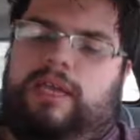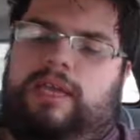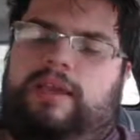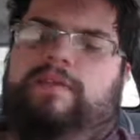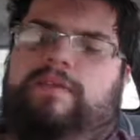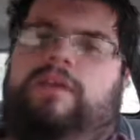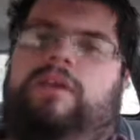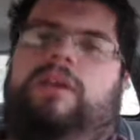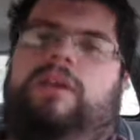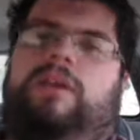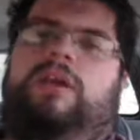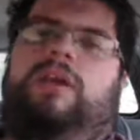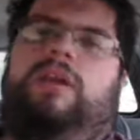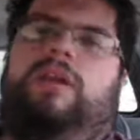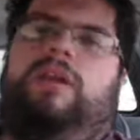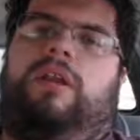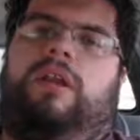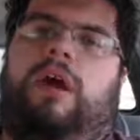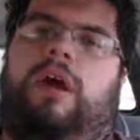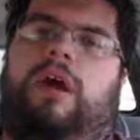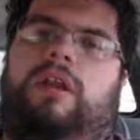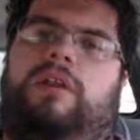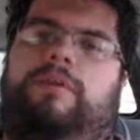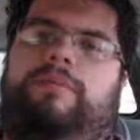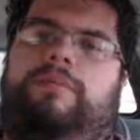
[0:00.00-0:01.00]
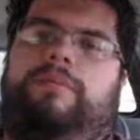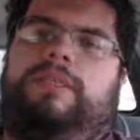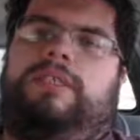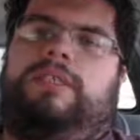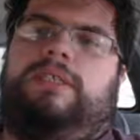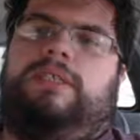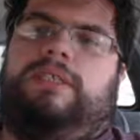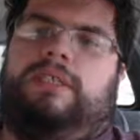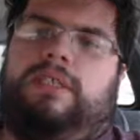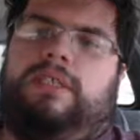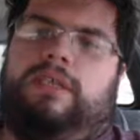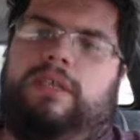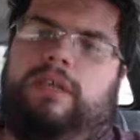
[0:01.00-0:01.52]
even
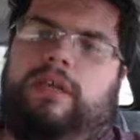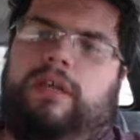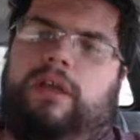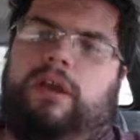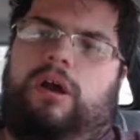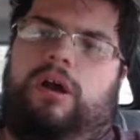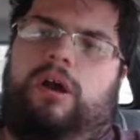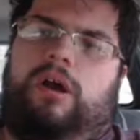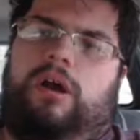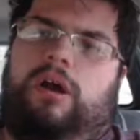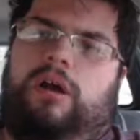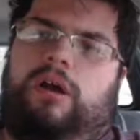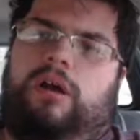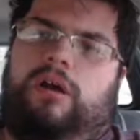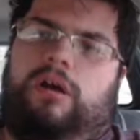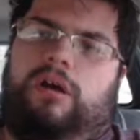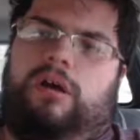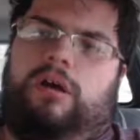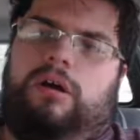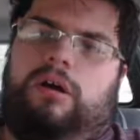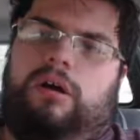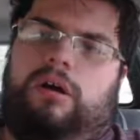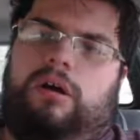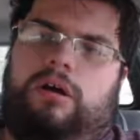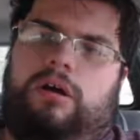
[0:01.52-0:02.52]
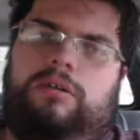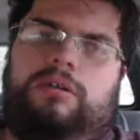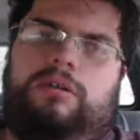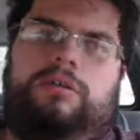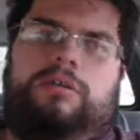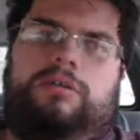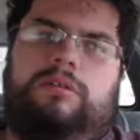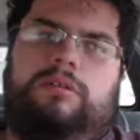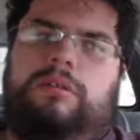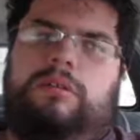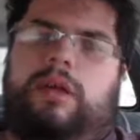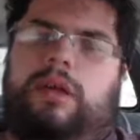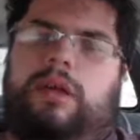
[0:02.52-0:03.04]
anonymously
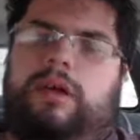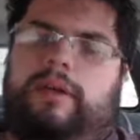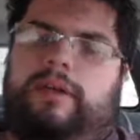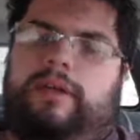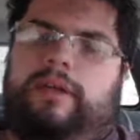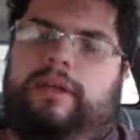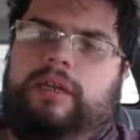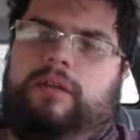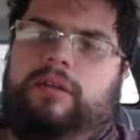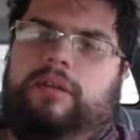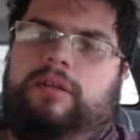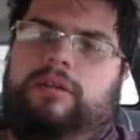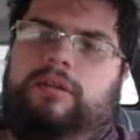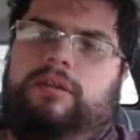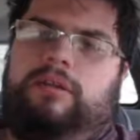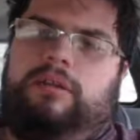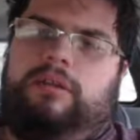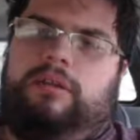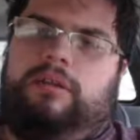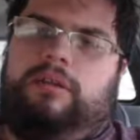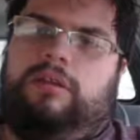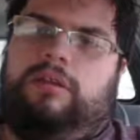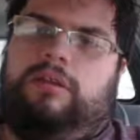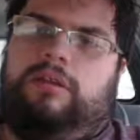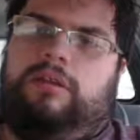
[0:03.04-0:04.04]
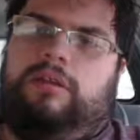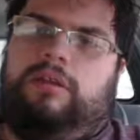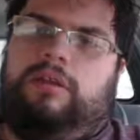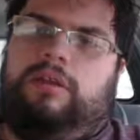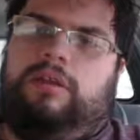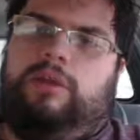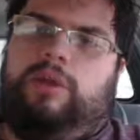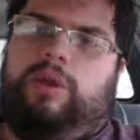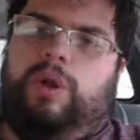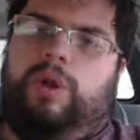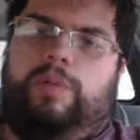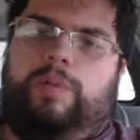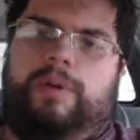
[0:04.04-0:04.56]
online,
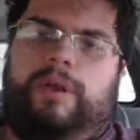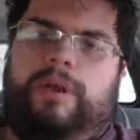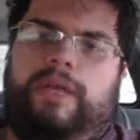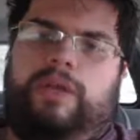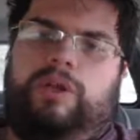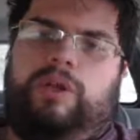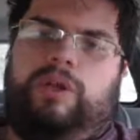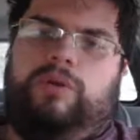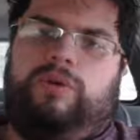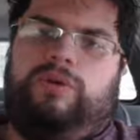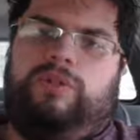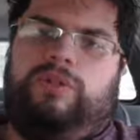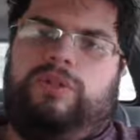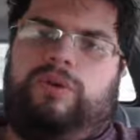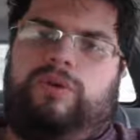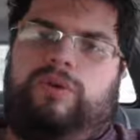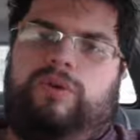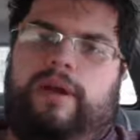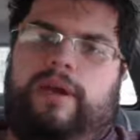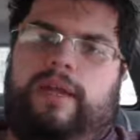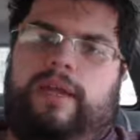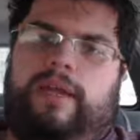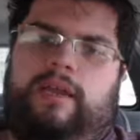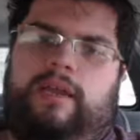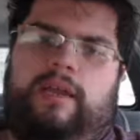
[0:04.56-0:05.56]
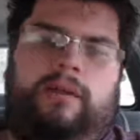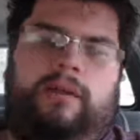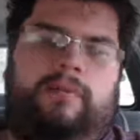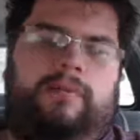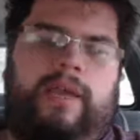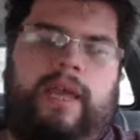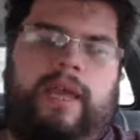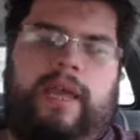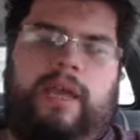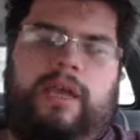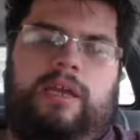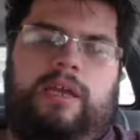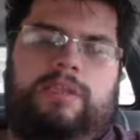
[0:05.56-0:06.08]
nobody knows who I am,
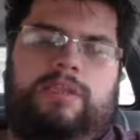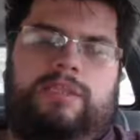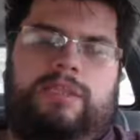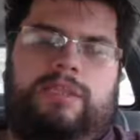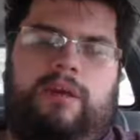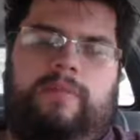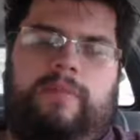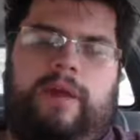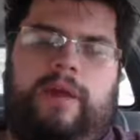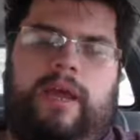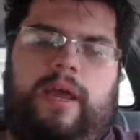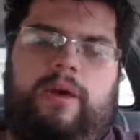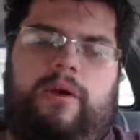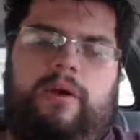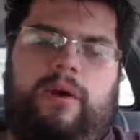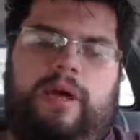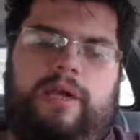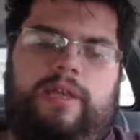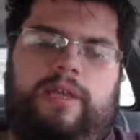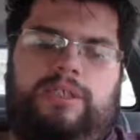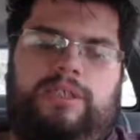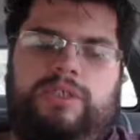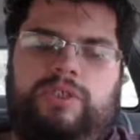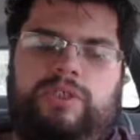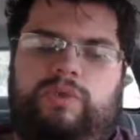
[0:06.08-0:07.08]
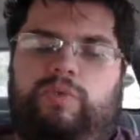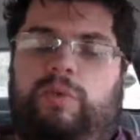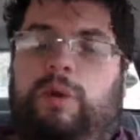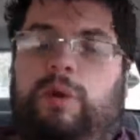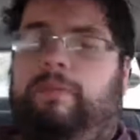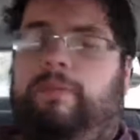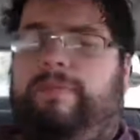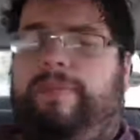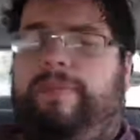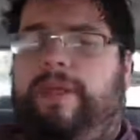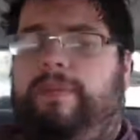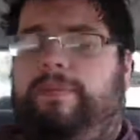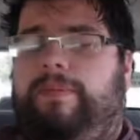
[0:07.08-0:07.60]
and somehow I just
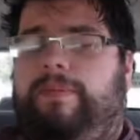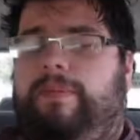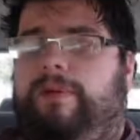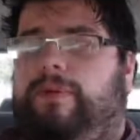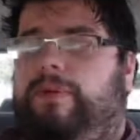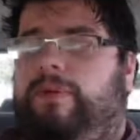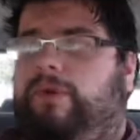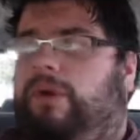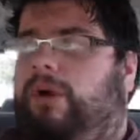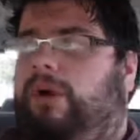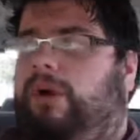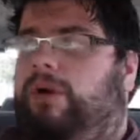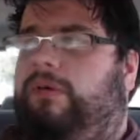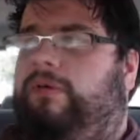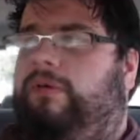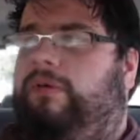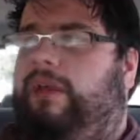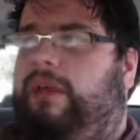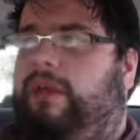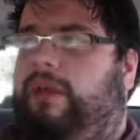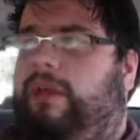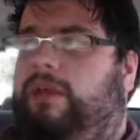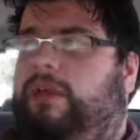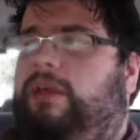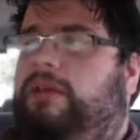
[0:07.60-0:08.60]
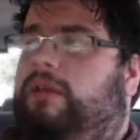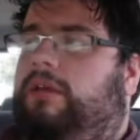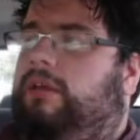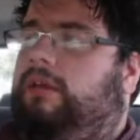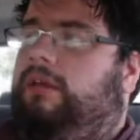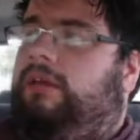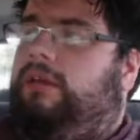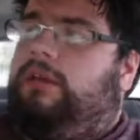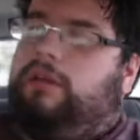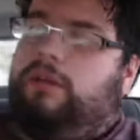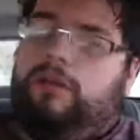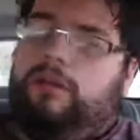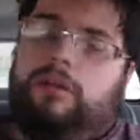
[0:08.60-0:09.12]
rub people the wrong way.
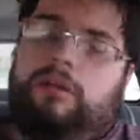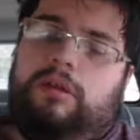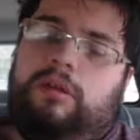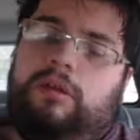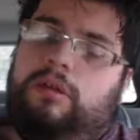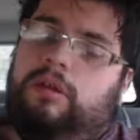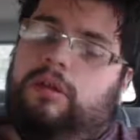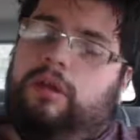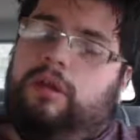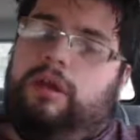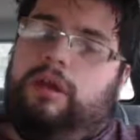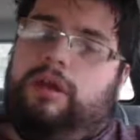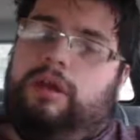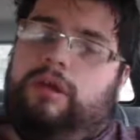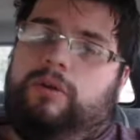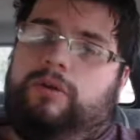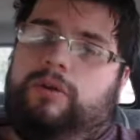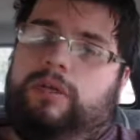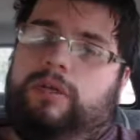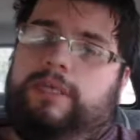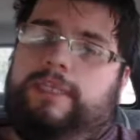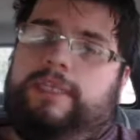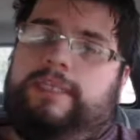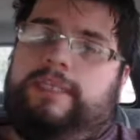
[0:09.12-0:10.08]
I don't